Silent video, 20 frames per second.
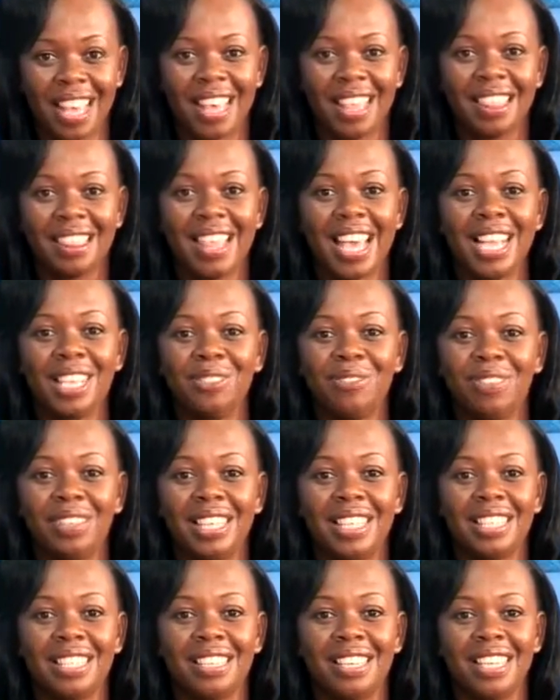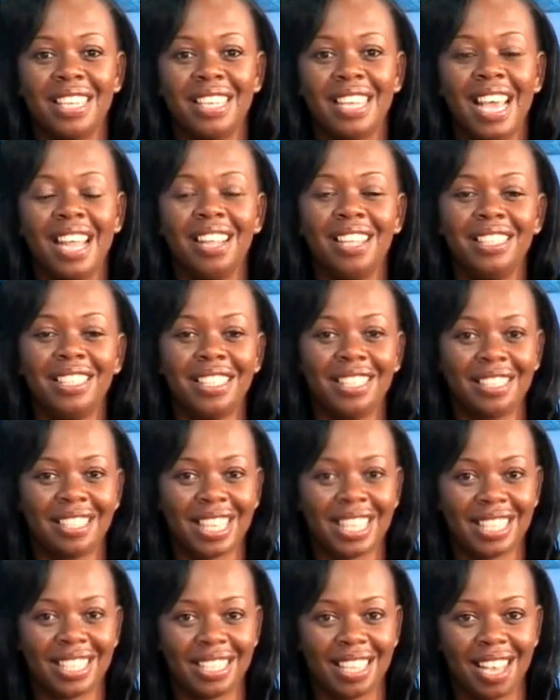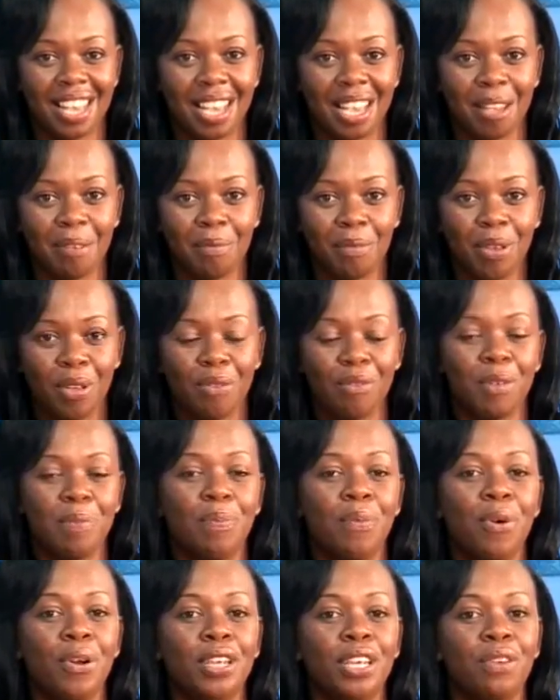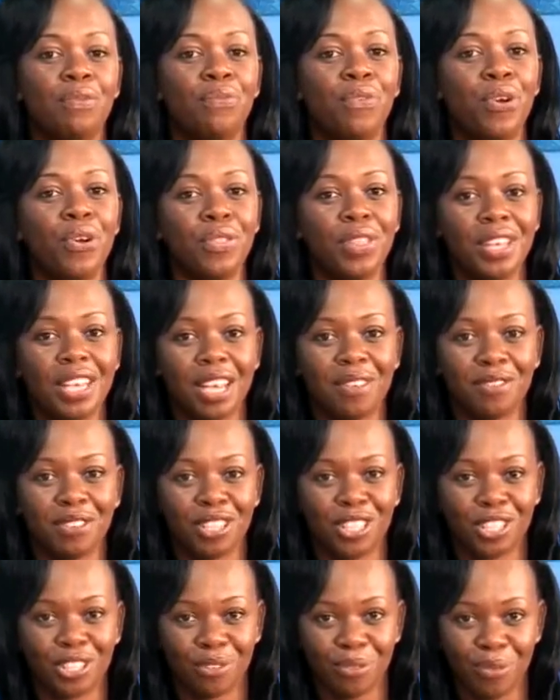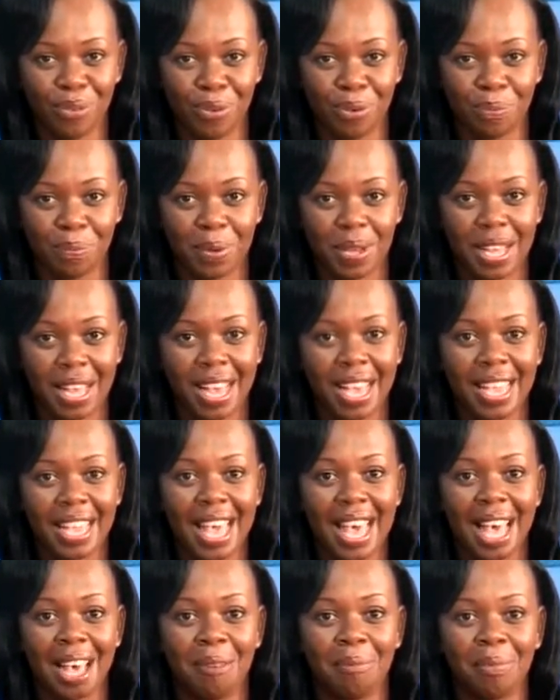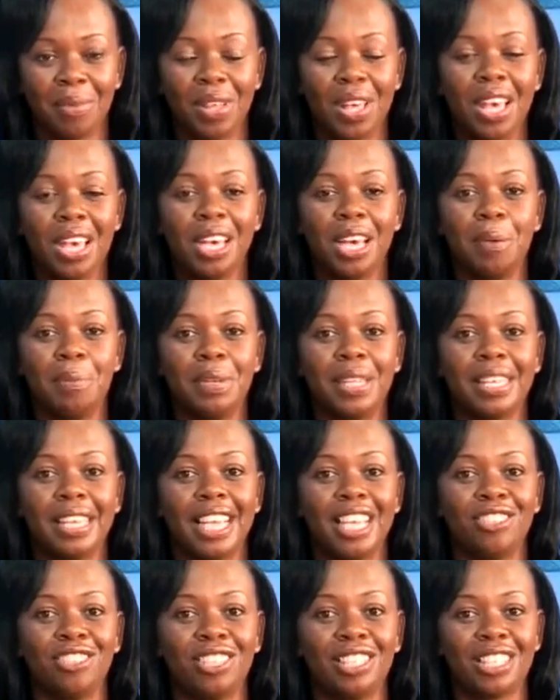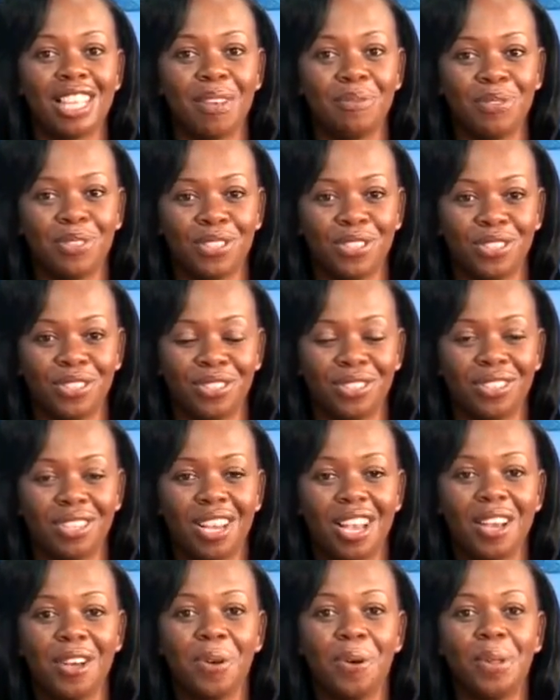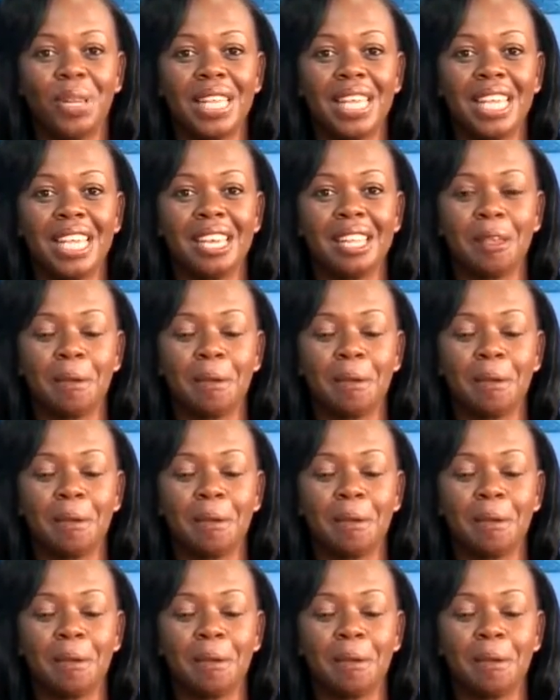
Thanks for listening, and until next time, reporting for the Governor's Group, I am Communications Officer Colleen